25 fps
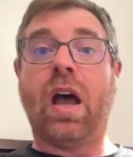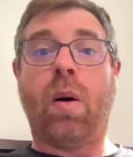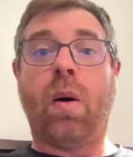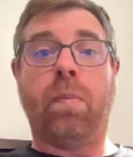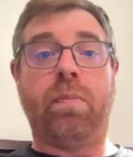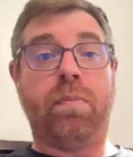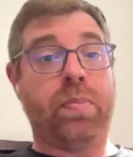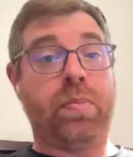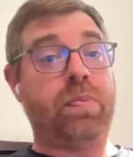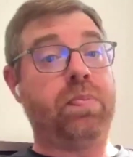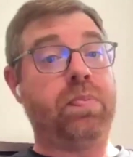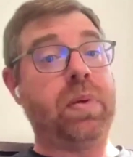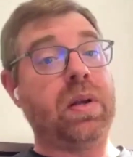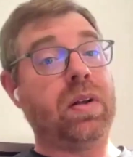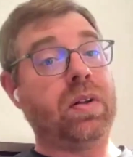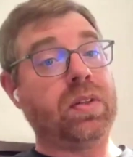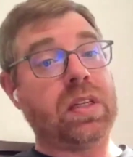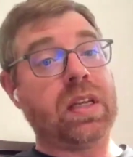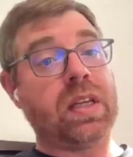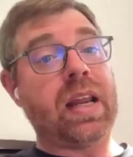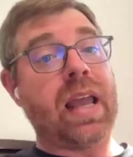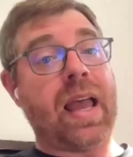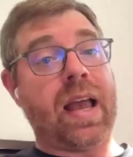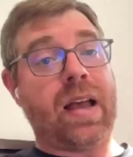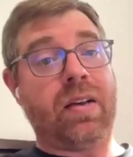to help
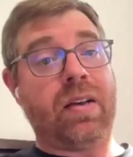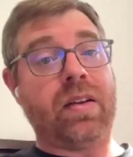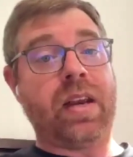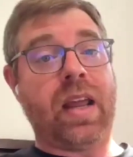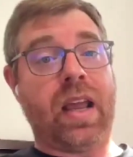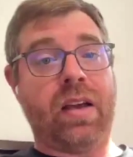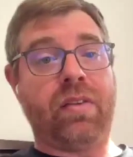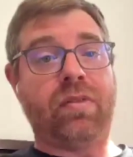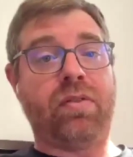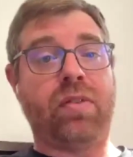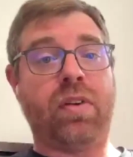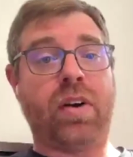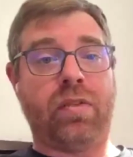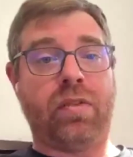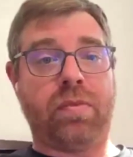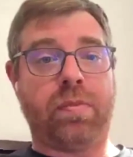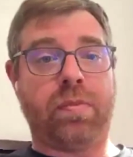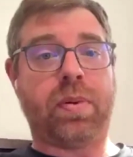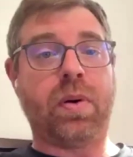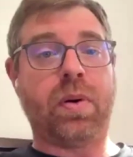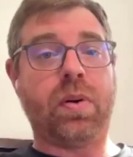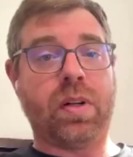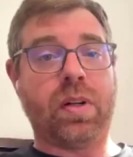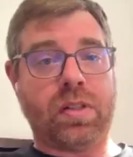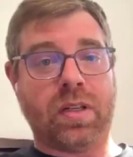build it out and have
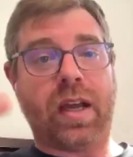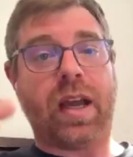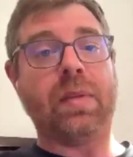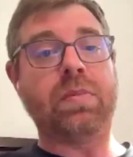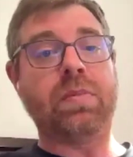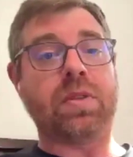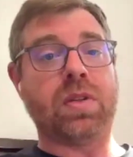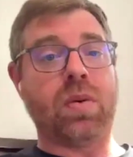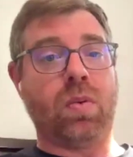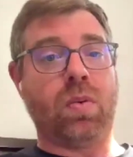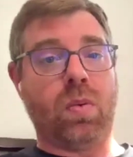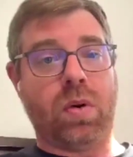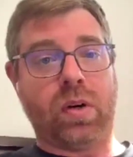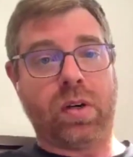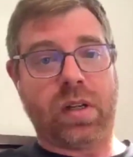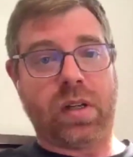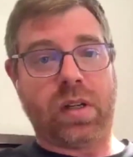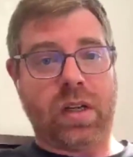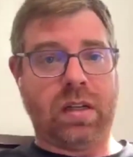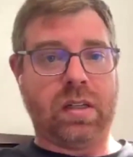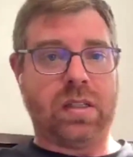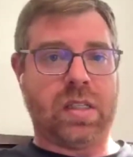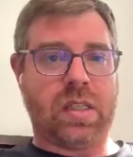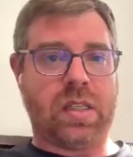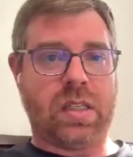rough prototypes and
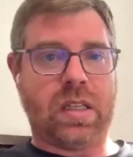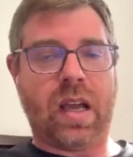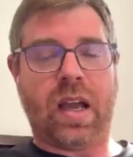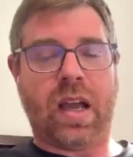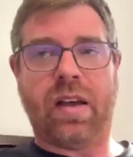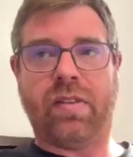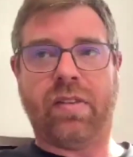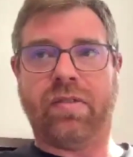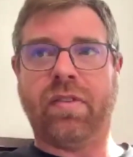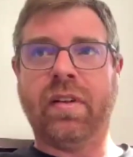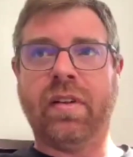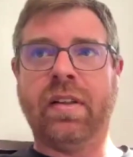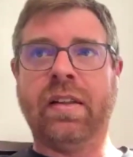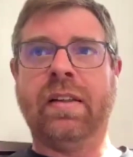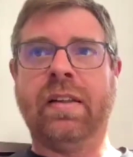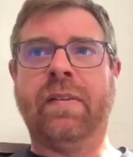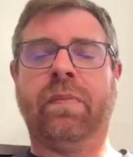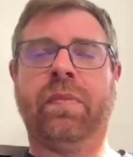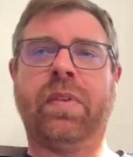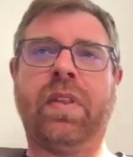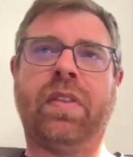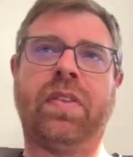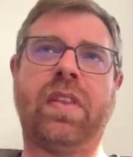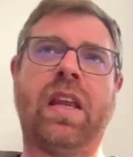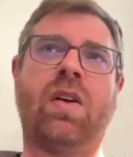working stuff,
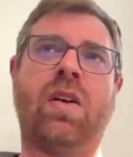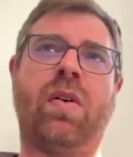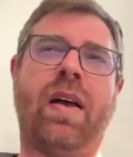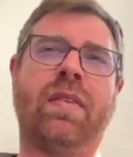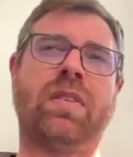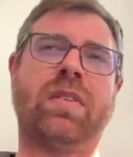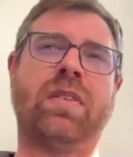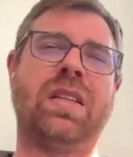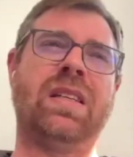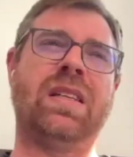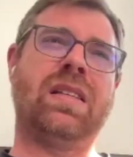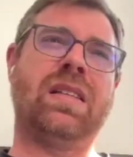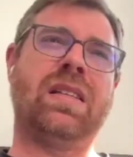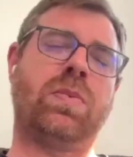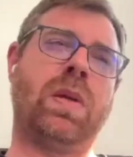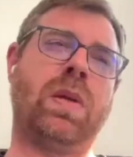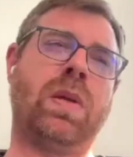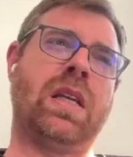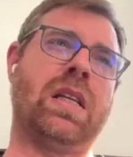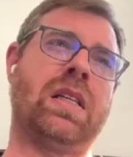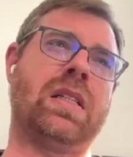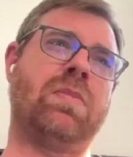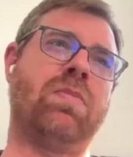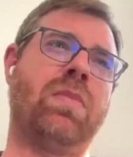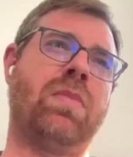that they don't have to
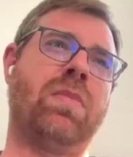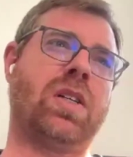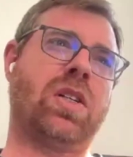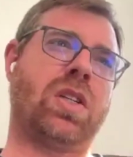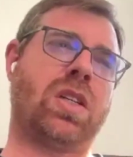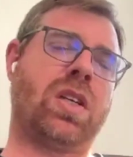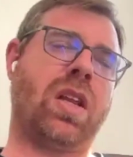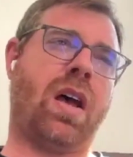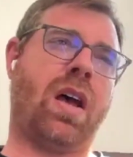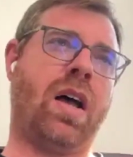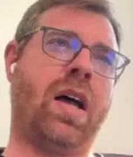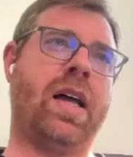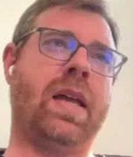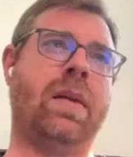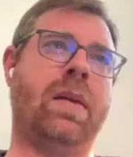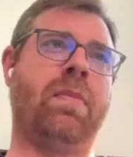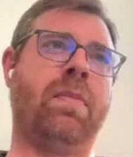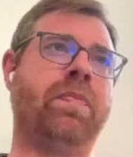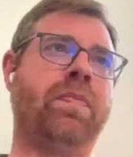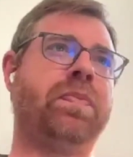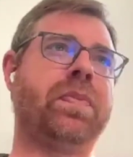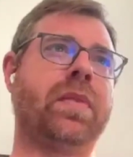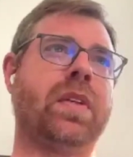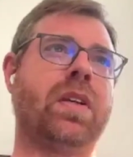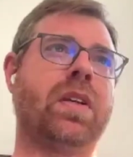spend as much
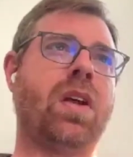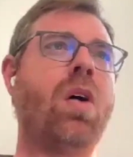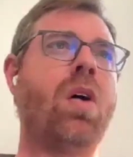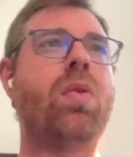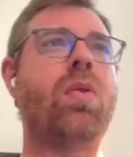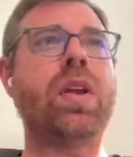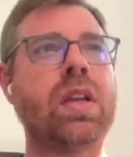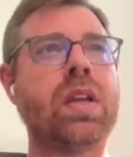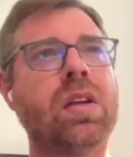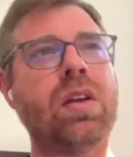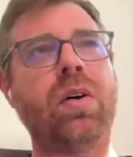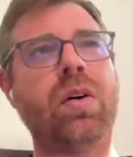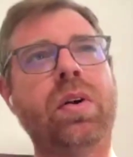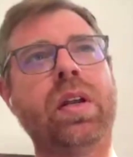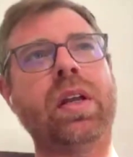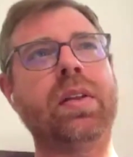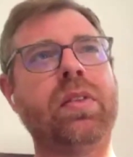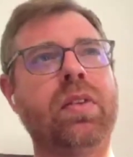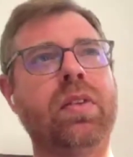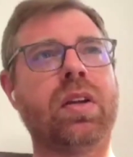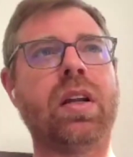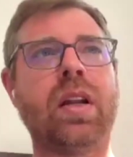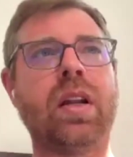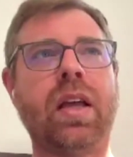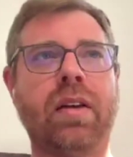time coding.
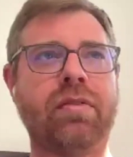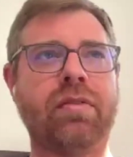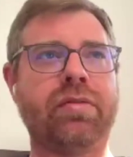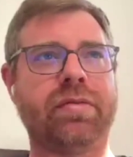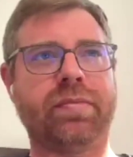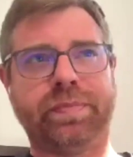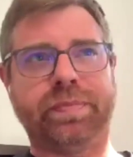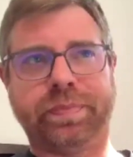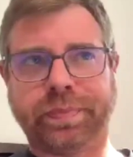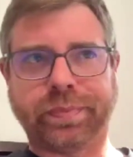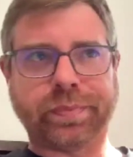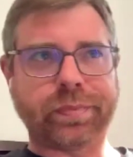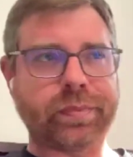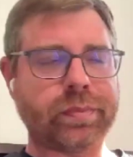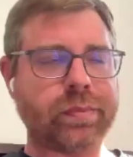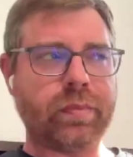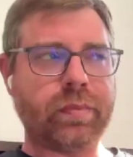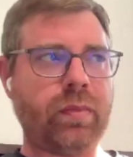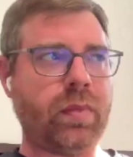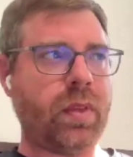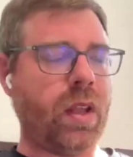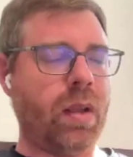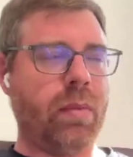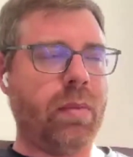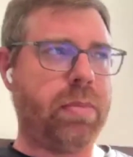They're going to have
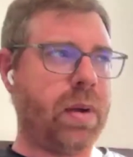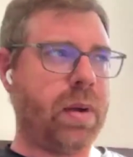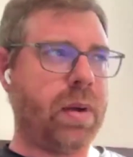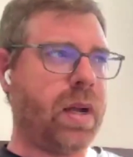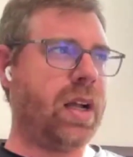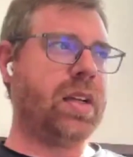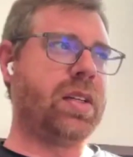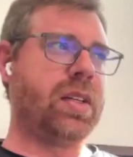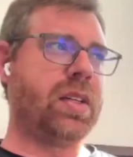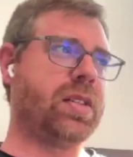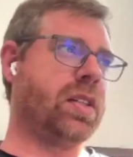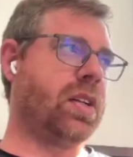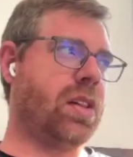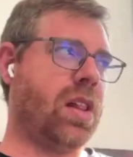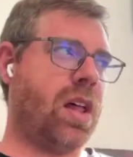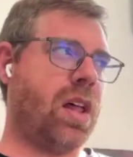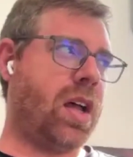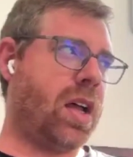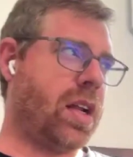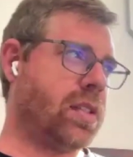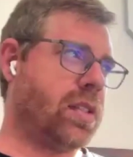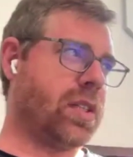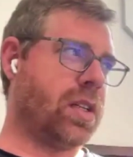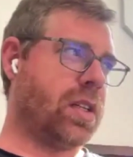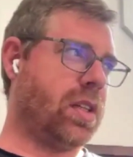bugs, and
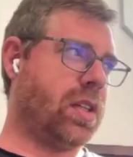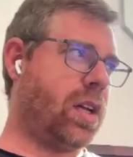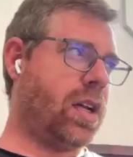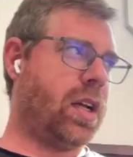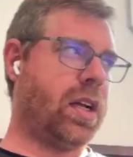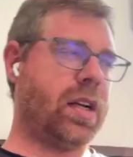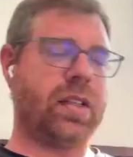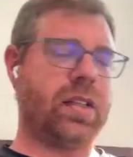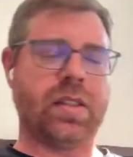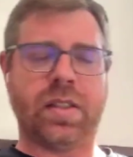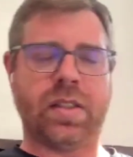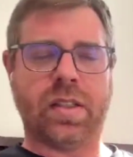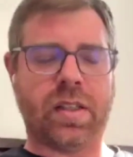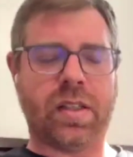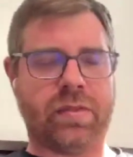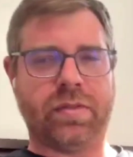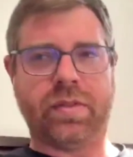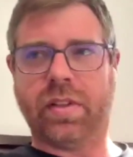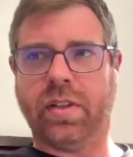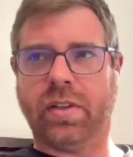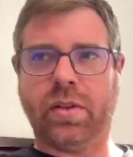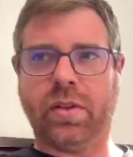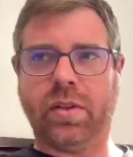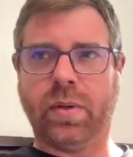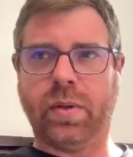Claude is Claude and
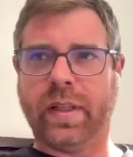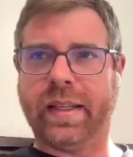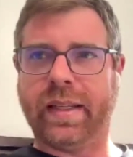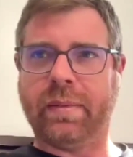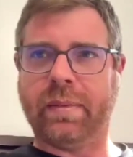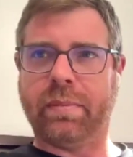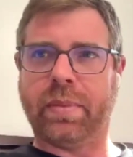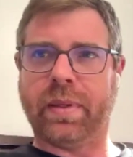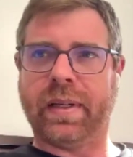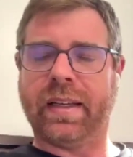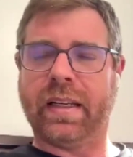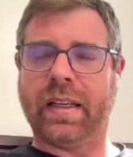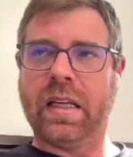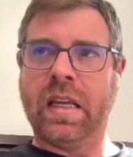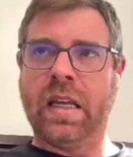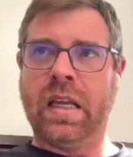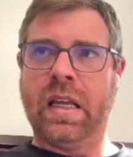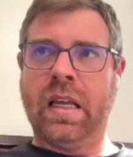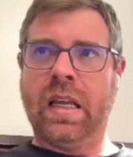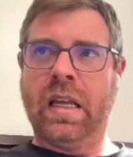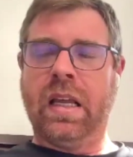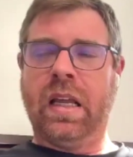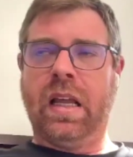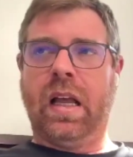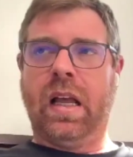stuff to do with it. But
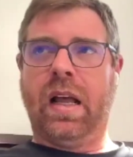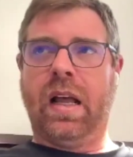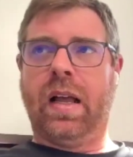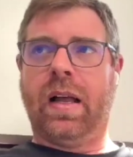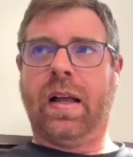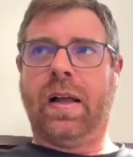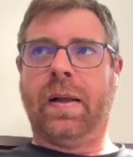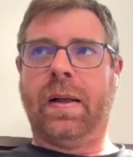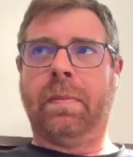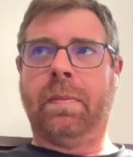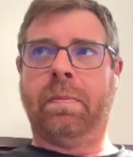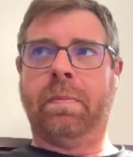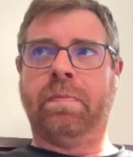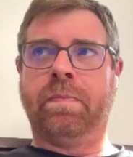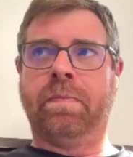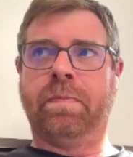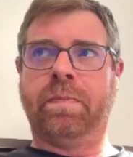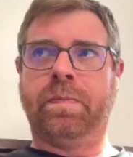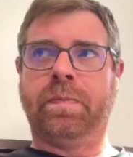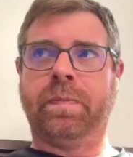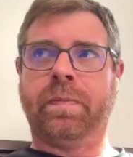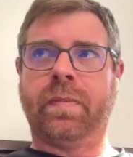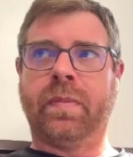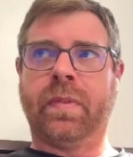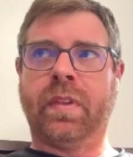um,
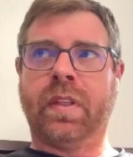